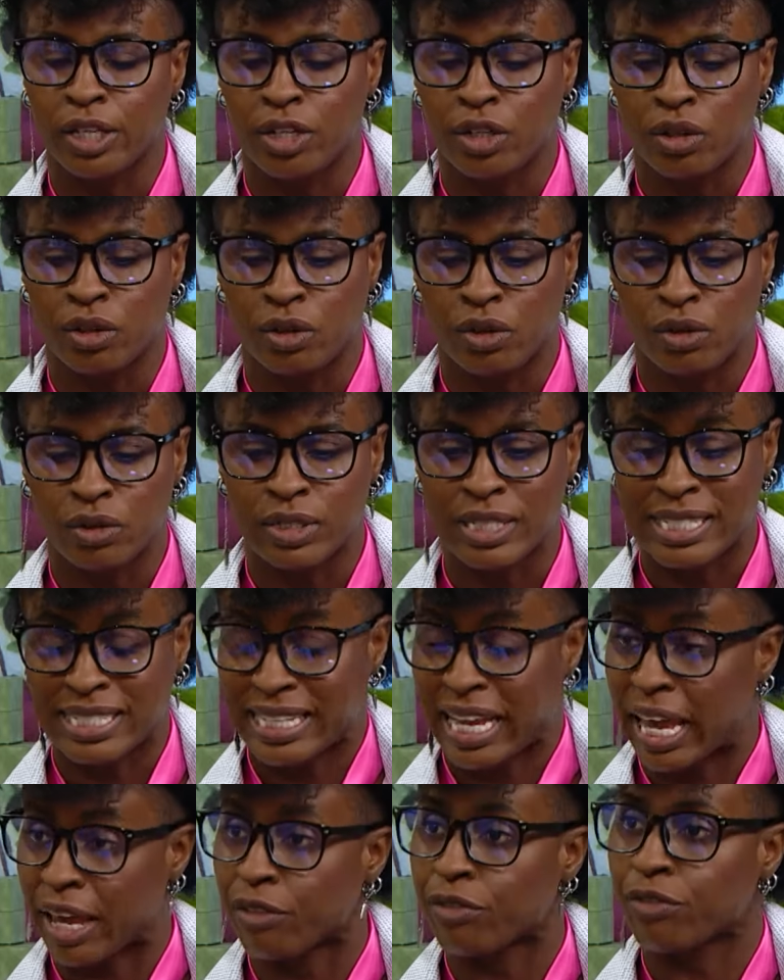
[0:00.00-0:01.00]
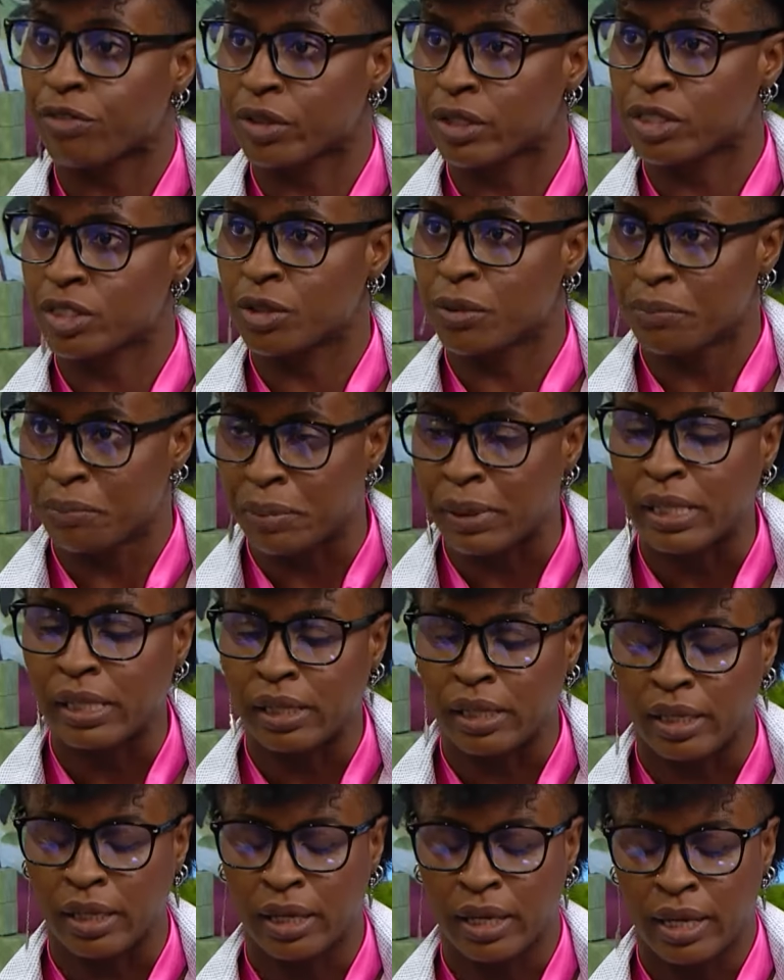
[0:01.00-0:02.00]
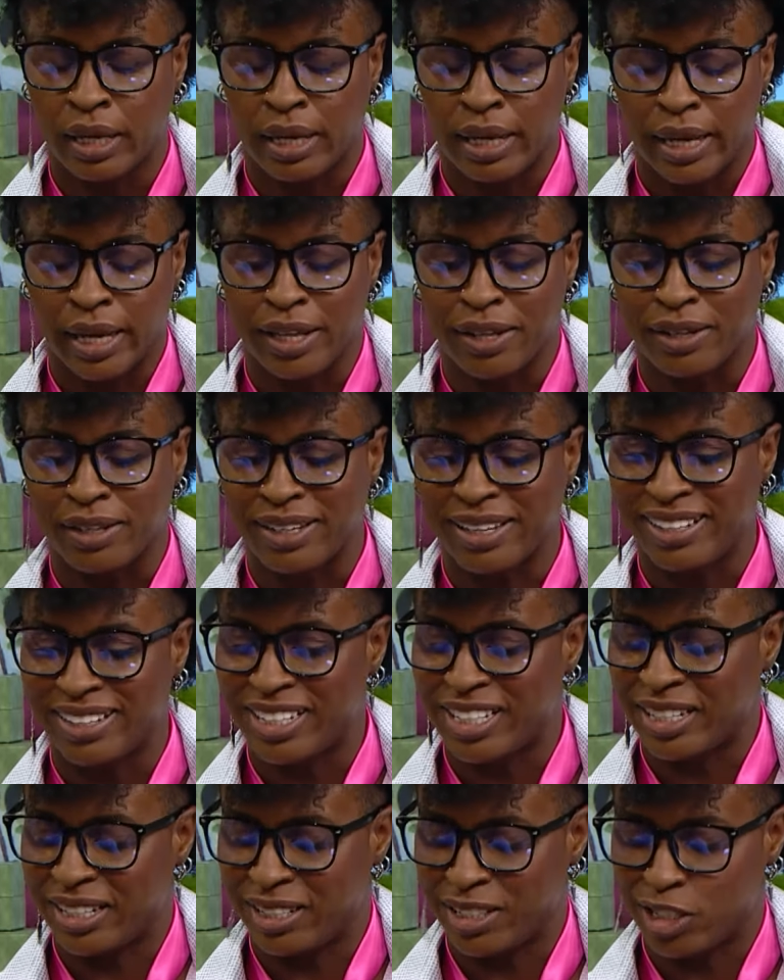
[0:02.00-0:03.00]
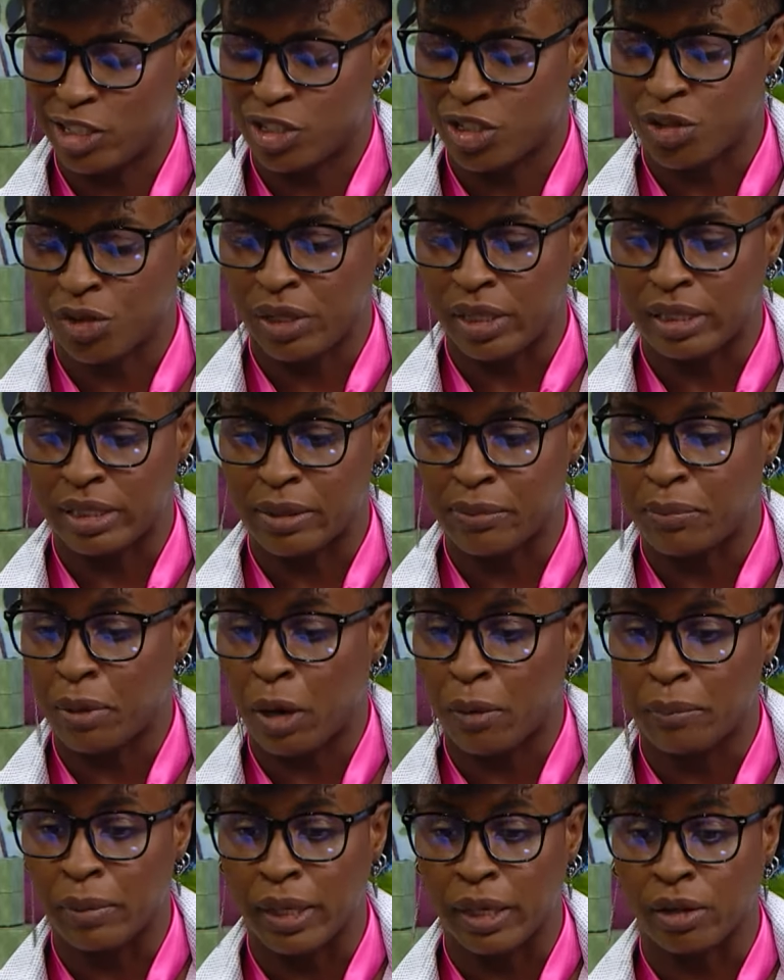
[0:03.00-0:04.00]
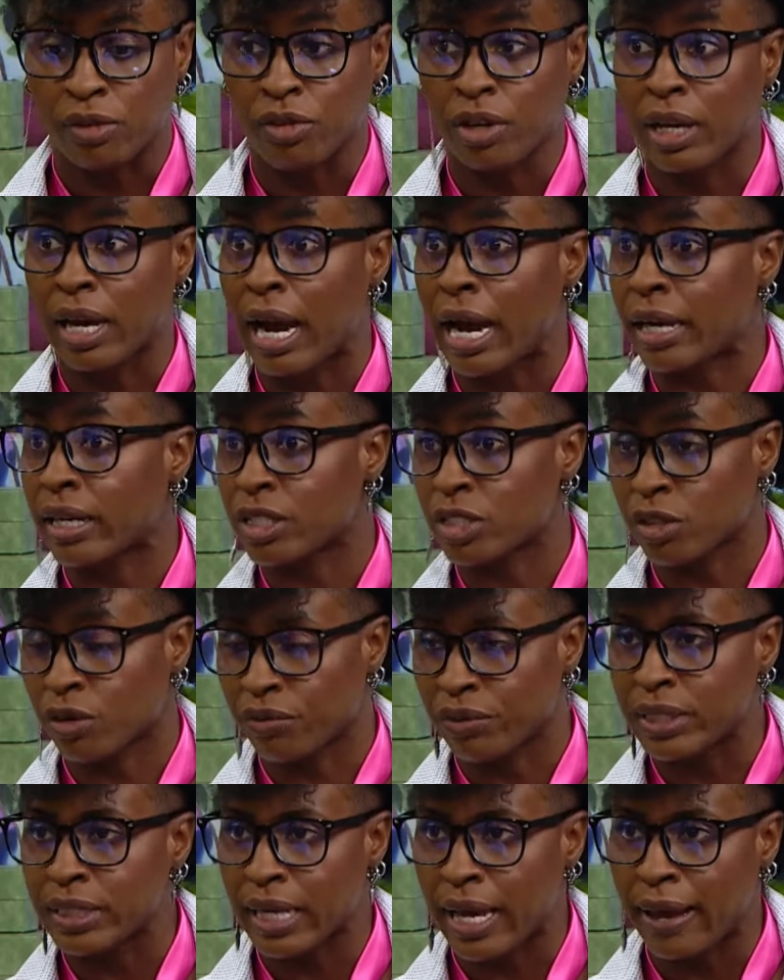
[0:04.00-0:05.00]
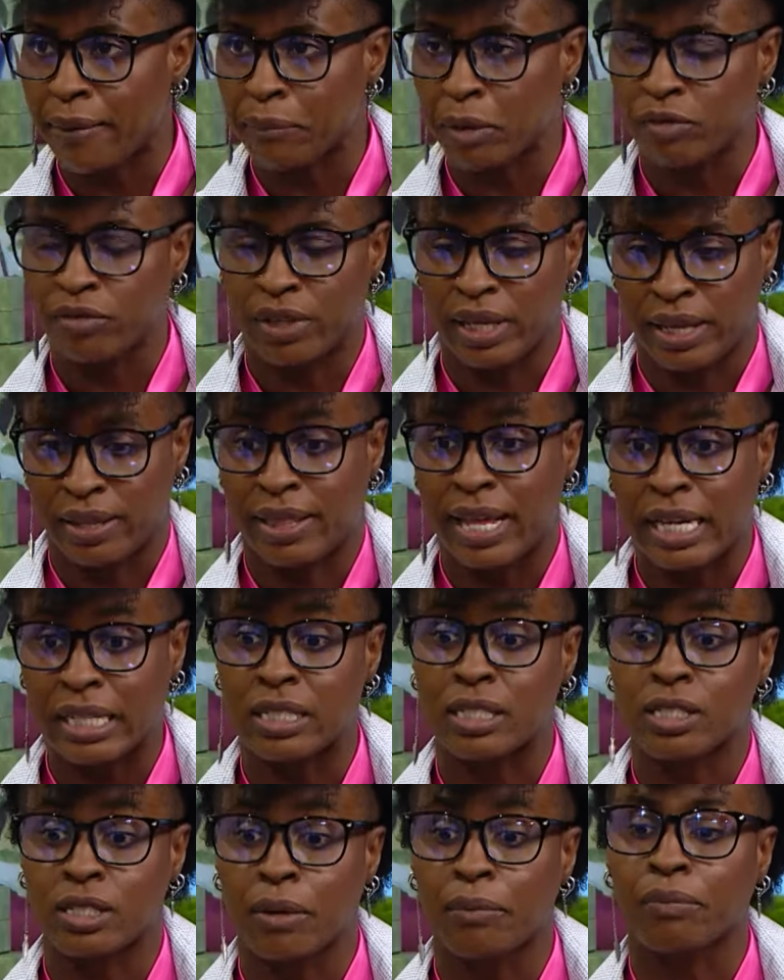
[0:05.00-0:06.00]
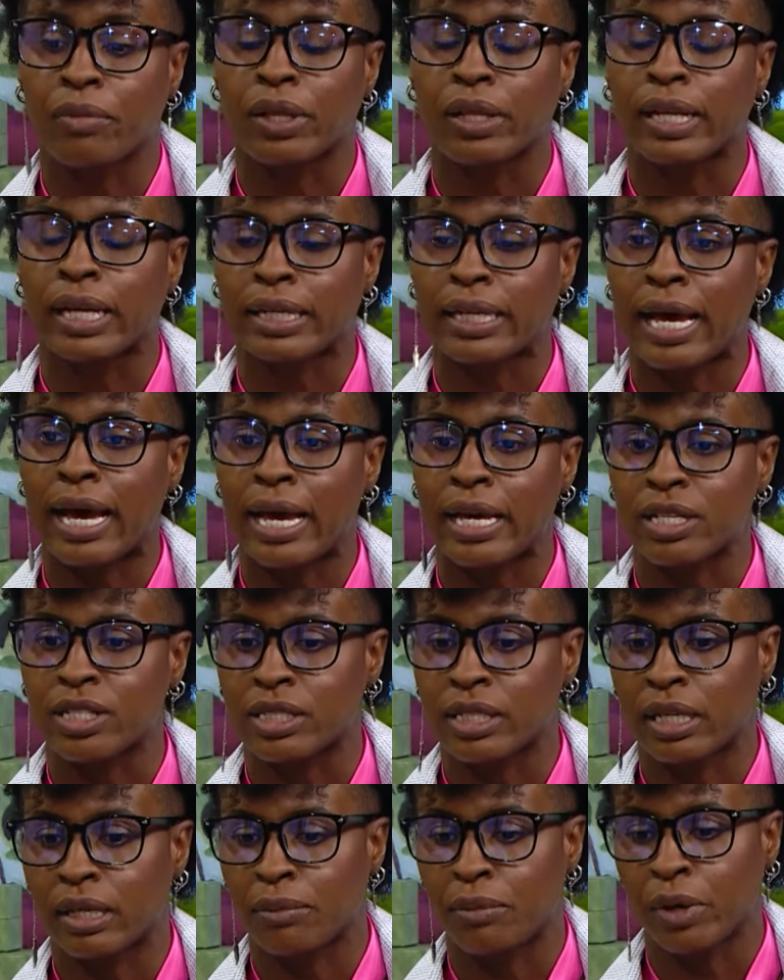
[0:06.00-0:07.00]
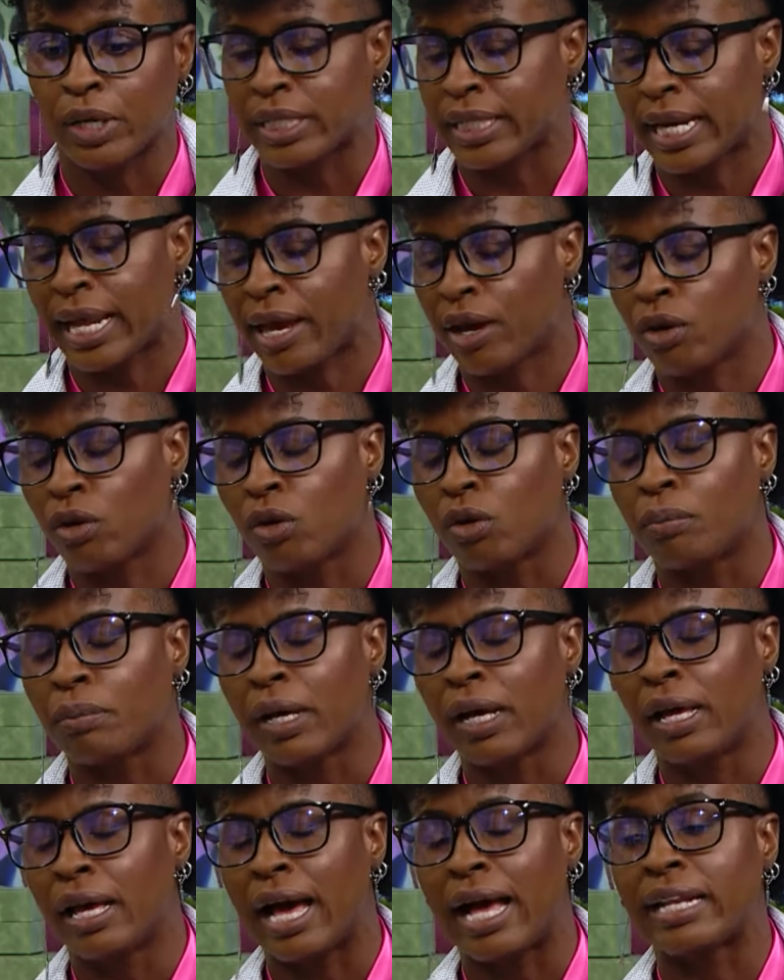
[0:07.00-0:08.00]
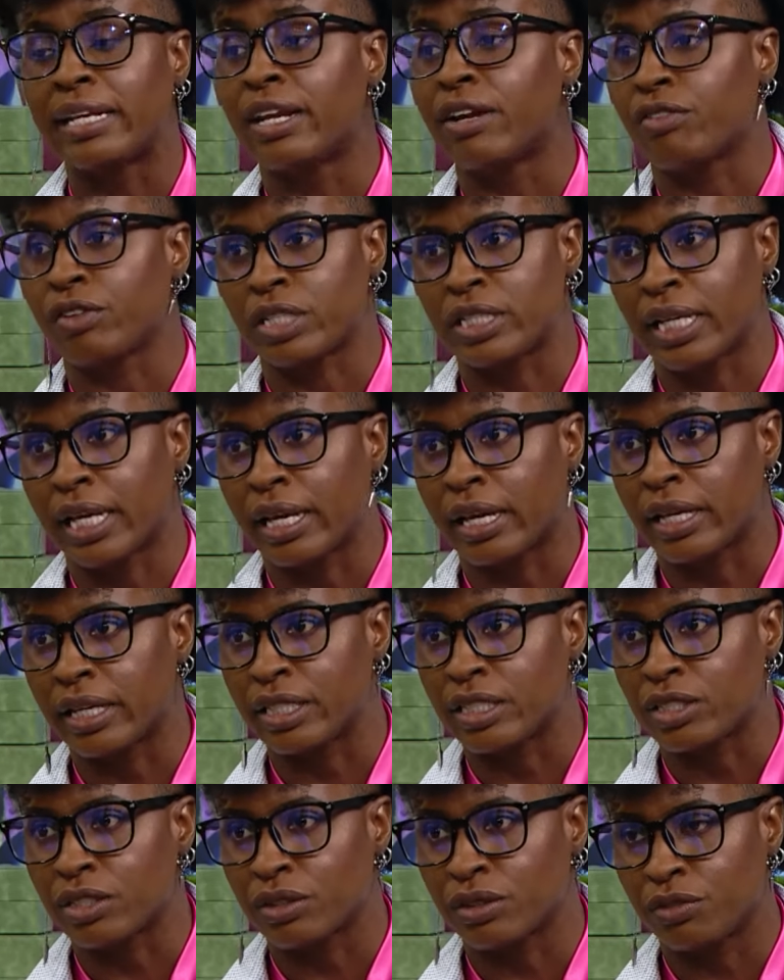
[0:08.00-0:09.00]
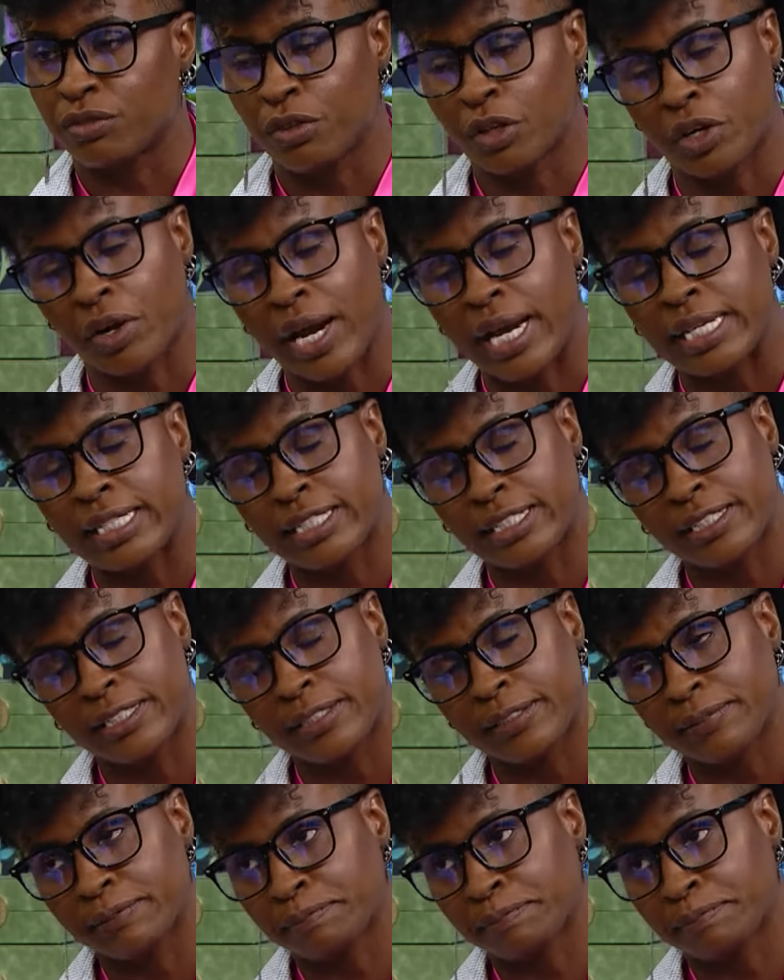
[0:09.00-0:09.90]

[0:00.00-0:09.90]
you know, safe to be in, in, the, in the street, in public, regardless of the time of day. That is something that I celebrate, and I hope I'll never take it for granted.